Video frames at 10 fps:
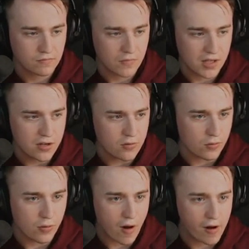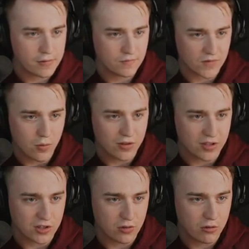Ew. What? I want
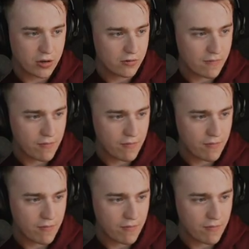this loadout.